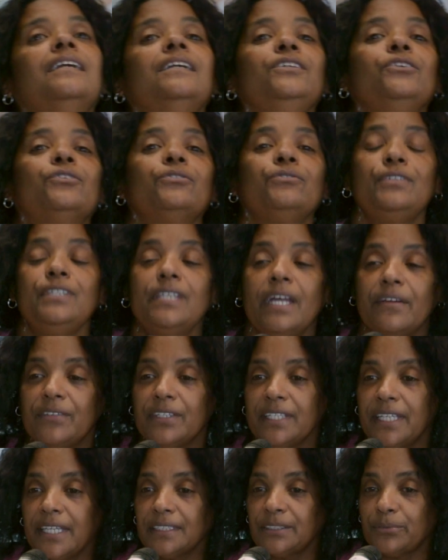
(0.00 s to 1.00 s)
You'll
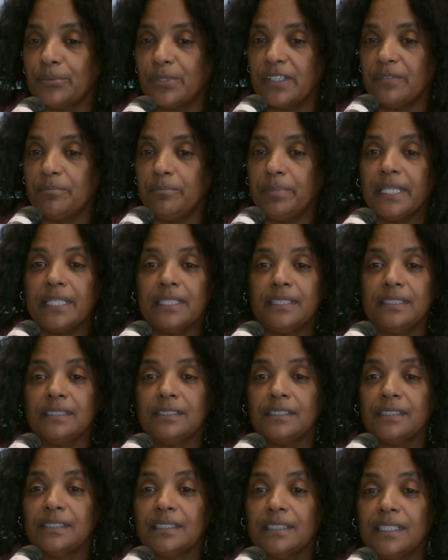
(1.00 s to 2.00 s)
never guess where I've been.
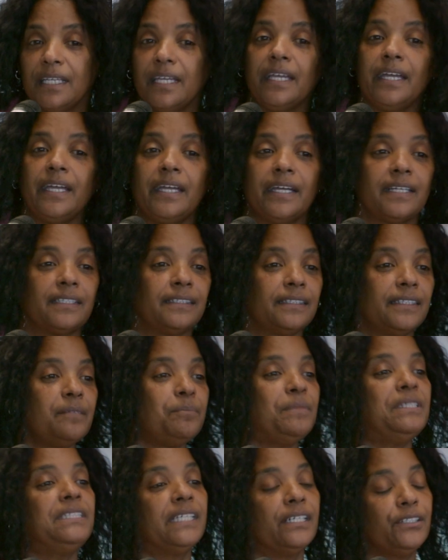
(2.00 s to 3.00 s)
And let
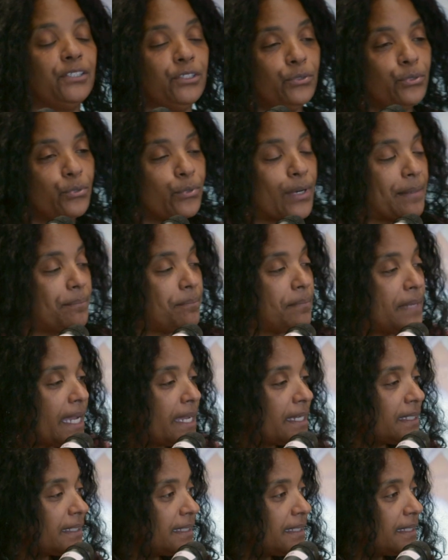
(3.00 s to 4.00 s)
me tell you who I
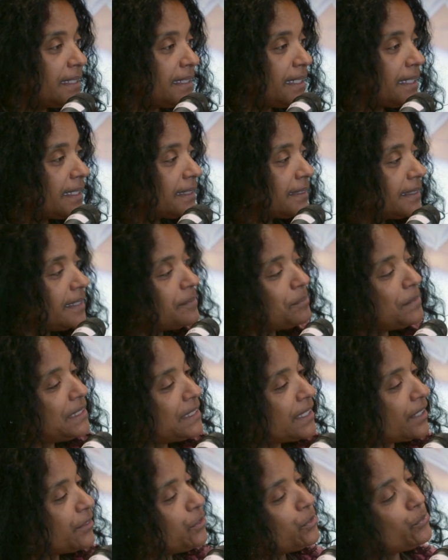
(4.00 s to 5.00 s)
met. And let me
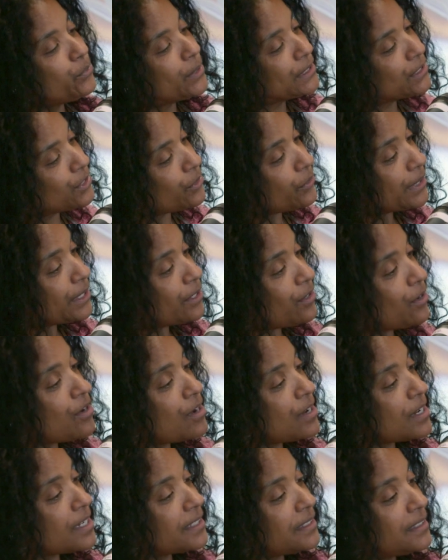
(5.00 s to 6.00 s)
tell you what's going
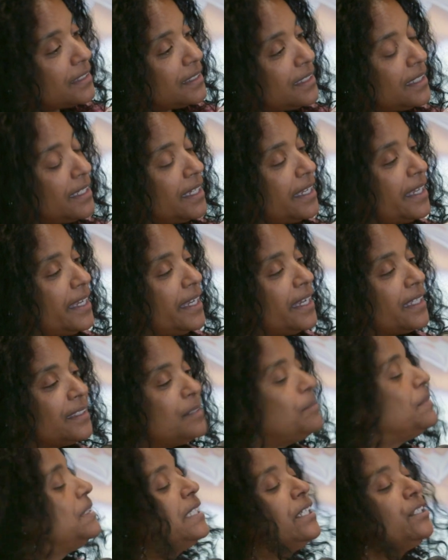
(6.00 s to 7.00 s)
on. And
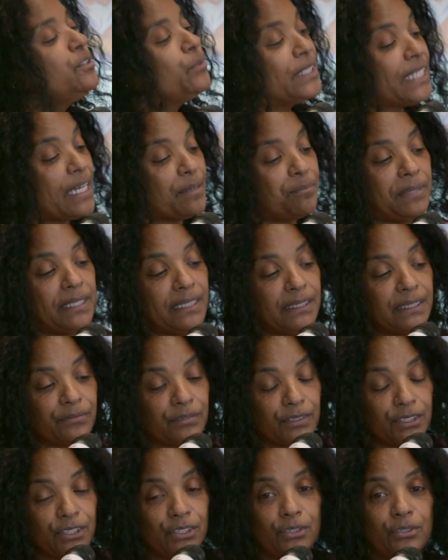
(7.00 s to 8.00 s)
let me tell you what that means
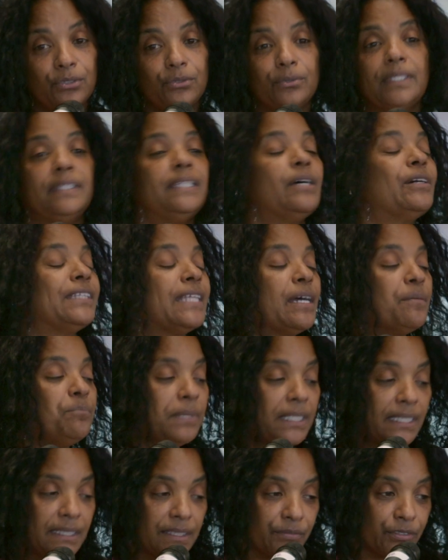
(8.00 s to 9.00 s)
for you and that, that
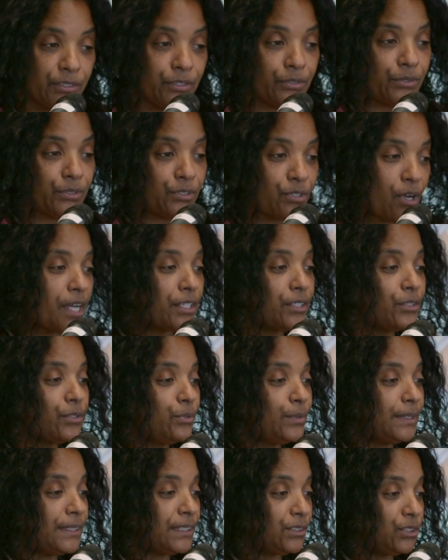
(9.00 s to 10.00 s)
means for your daughter
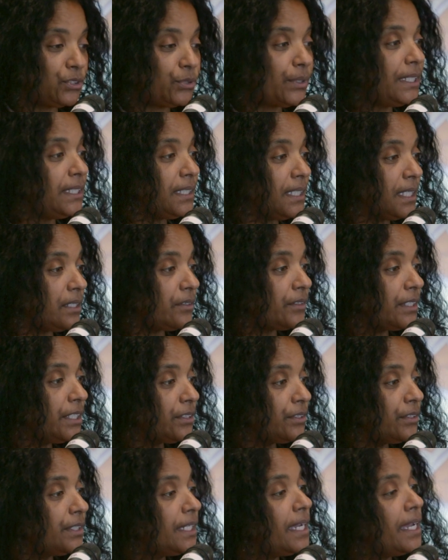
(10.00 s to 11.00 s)
who is a trait
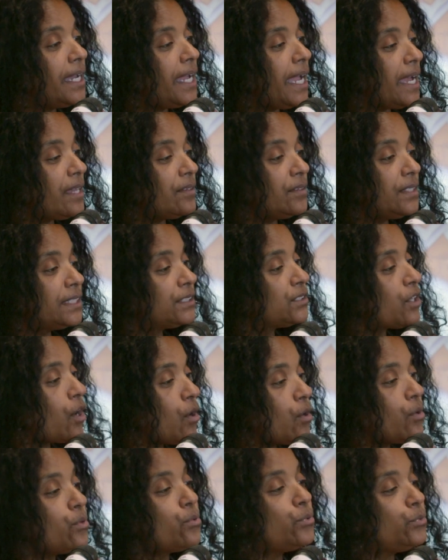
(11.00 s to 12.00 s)
carrier. And this
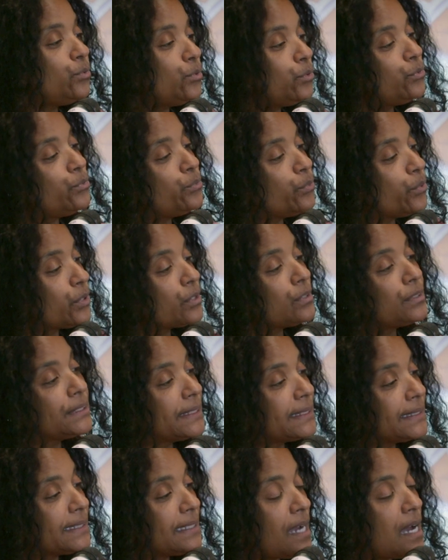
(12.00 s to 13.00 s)
whole new world
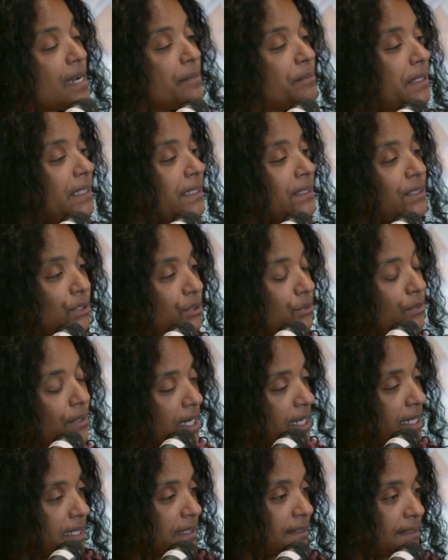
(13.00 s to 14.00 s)
is coming to
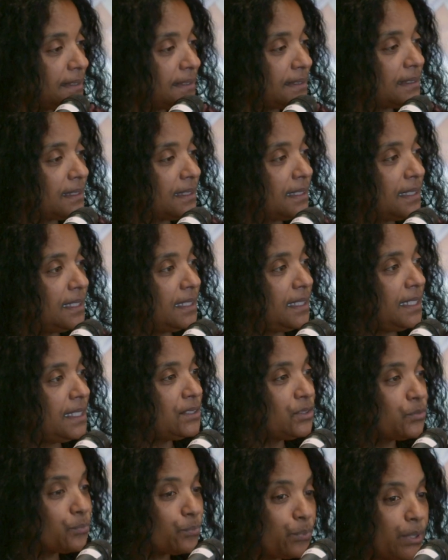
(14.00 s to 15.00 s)
us.
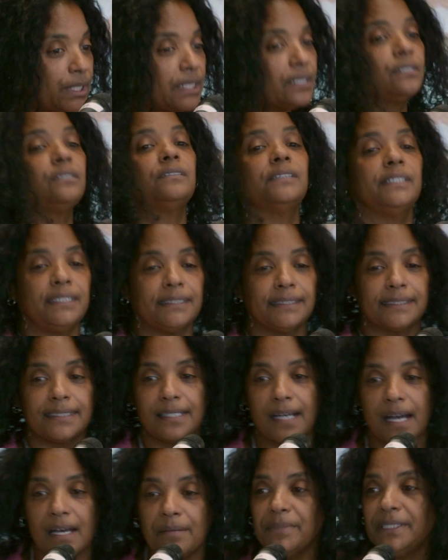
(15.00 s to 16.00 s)
It's real, it's
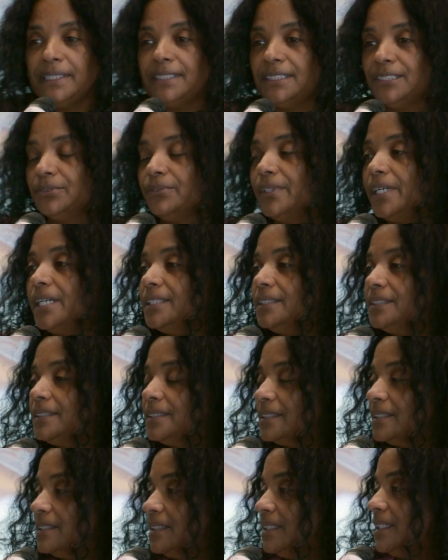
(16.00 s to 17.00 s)
coming to us.